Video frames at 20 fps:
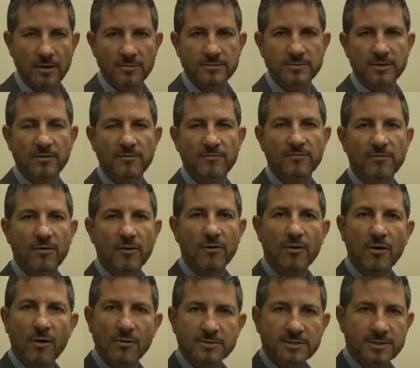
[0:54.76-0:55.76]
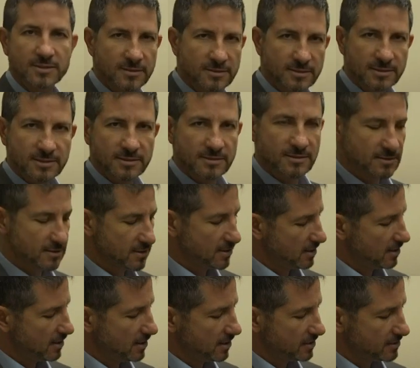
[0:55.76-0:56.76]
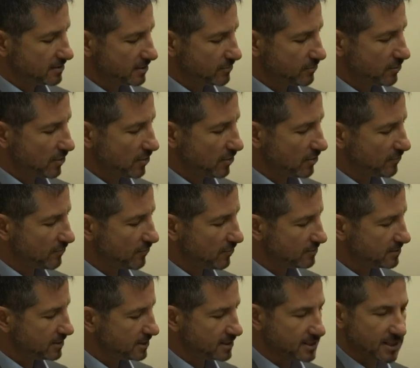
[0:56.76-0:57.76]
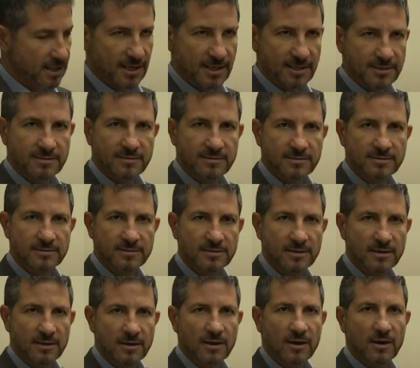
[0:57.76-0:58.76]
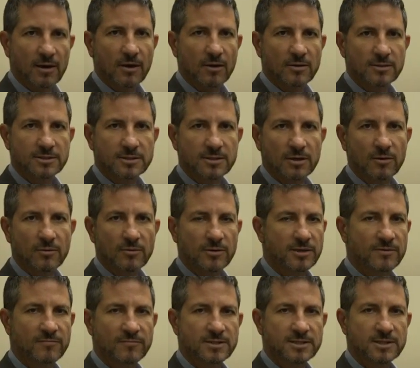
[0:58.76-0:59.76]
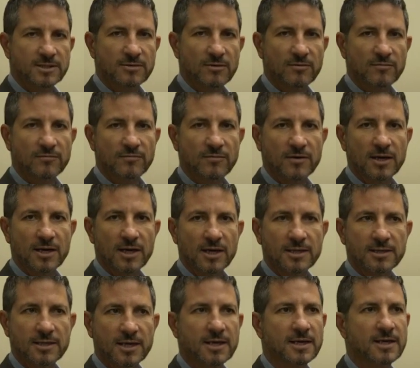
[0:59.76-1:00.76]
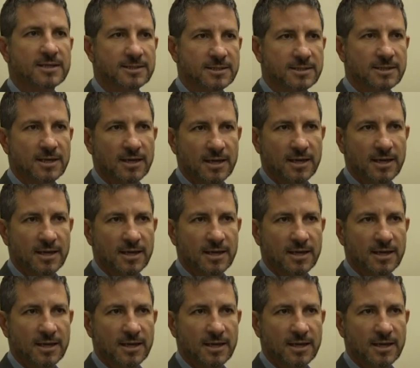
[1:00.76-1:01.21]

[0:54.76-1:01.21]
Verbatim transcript: those are four coasters that we got from the Senate, also in a visit of the Knesset